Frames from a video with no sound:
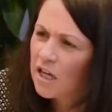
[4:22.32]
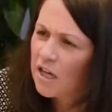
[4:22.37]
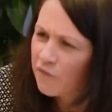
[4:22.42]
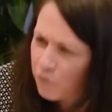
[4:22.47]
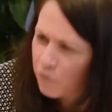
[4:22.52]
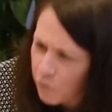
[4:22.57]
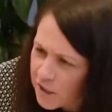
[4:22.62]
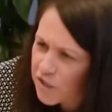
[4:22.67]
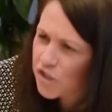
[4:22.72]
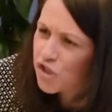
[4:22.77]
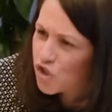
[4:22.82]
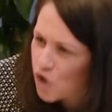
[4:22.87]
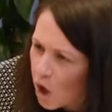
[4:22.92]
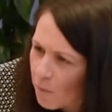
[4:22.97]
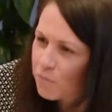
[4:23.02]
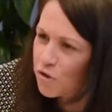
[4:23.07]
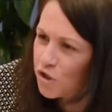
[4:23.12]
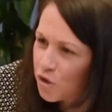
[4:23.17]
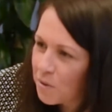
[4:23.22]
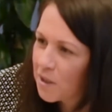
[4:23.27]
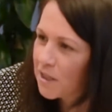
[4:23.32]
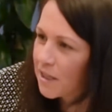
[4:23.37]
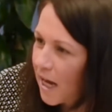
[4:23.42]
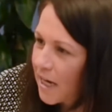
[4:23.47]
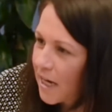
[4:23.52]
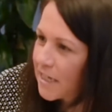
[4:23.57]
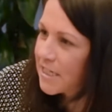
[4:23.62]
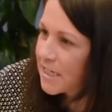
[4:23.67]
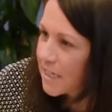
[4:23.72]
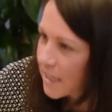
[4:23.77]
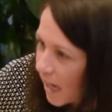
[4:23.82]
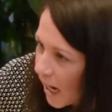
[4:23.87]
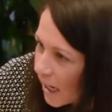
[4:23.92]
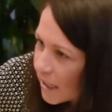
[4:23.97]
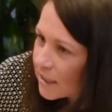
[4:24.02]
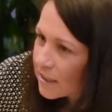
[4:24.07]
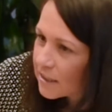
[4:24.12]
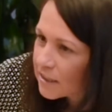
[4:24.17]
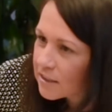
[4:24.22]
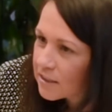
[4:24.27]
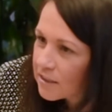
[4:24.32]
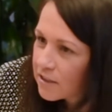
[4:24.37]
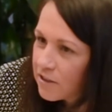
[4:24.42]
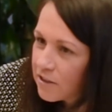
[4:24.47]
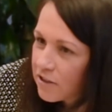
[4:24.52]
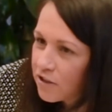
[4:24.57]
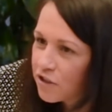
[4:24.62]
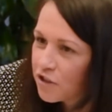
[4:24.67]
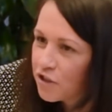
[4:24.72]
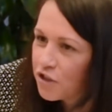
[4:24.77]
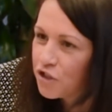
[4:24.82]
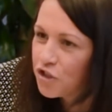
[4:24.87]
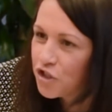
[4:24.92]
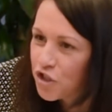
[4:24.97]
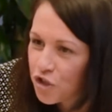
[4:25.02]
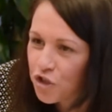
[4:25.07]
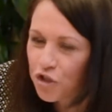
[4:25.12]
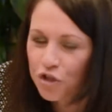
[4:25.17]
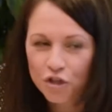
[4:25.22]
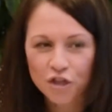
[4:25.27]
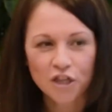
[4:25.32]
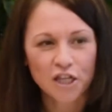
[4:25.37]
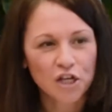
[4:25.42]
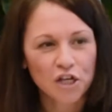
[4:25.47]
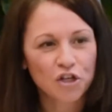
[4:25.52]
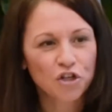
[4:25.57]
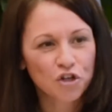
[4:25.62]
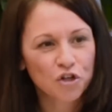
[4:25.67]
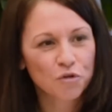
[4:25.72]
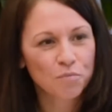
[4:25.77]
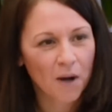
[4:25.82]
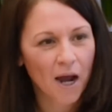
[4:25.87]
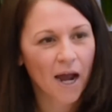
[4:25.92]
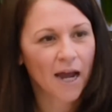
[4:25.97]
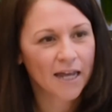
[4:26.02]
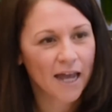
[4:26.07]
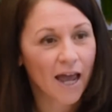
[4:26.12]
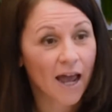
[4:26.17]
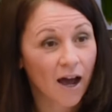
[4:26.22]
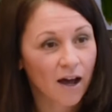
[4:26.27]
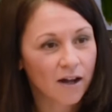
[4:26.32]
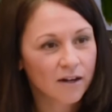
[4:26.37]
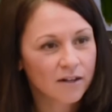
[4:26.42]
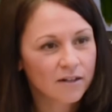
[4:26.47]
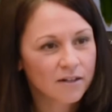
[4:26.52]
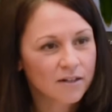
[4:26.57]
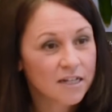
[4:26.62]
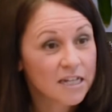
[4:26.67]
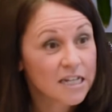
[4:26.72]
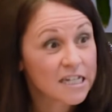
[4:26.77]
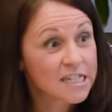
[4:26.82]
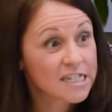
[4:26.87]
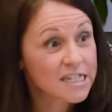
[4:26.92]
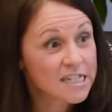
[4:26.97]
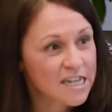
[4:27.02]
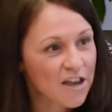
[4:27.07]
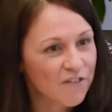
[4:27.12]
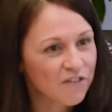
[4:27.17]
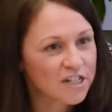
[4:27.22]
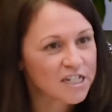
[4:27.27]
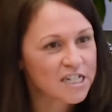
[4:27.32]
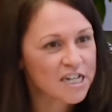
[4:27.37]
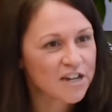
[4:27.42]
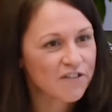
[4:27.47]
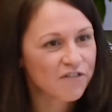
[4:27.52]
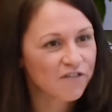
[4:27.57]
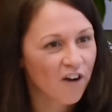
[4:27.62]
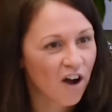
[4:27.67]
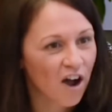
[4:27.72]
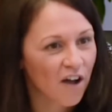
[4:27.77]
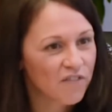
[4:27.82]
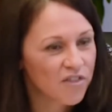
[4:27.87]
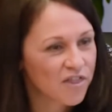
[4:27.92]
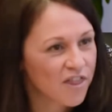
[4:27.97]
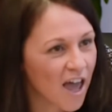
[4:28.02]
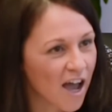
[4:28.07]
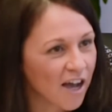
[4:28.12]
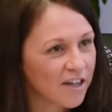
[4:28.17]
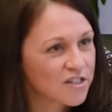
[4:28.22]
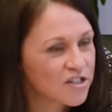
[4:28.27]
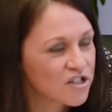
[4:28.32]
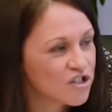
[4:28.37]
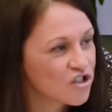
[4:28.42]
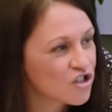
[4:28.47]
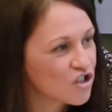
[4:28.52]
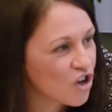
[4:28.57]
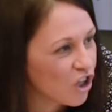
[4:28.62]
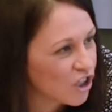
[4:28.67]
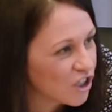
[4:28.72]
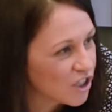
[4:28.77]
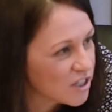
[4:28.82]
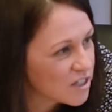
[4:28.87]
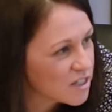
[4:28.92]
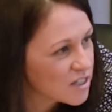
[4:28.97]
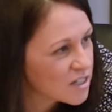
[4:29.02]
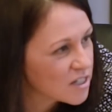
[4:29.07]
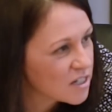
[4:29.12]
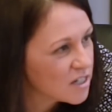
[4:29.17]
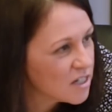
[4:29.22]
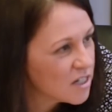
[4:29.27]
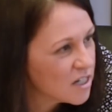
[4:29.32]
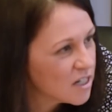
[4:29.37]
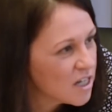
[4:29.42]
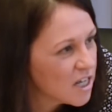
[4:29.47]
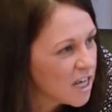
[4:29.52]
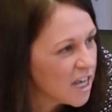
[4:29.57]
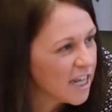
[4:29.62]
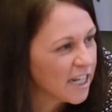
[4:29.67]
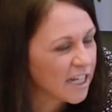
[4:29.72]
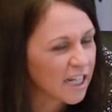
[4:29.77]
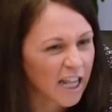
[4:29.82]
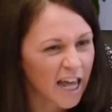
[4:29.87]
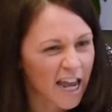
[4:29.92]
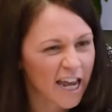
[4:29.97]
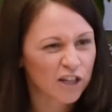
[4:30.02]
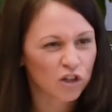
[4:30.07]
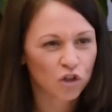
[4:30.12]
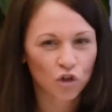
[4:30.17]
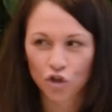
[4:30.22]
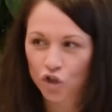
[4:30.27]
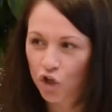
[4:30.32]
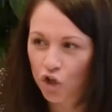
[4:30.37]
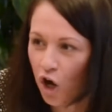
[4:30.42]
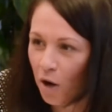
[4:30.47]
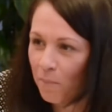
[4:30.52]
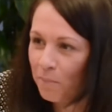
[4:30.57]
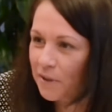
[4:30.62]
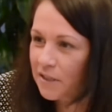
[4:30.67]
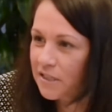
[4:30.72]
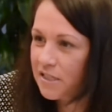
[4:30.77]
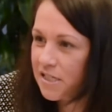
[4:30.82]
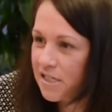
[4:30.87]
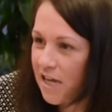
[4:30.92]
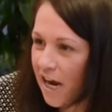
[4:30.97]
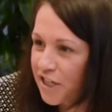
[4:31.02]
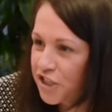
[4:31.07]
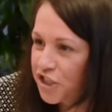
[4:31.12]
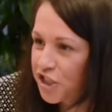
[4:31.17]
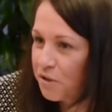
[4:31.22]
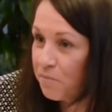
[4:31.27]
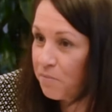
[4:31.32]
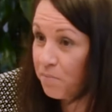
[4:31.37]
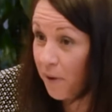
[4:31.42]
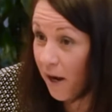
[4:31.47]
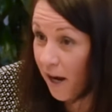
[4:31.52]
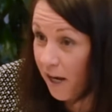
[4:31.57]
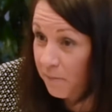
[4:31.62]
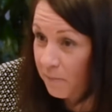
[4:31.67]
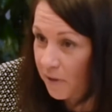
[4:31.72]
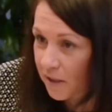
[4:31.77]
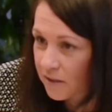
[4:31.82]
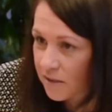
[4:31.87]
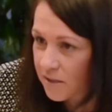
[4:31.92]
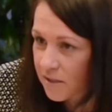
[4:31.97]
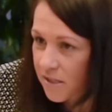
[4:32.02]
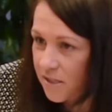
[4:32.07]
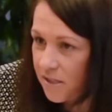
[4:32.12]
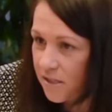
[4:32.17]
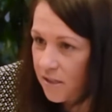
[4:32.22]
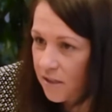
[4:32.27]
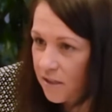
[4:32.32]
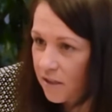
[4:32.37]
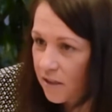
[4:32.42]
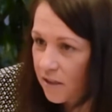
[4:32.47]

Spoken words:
if we stop doing that today, do you think you'd pay out $75,000 in landlord compensation payments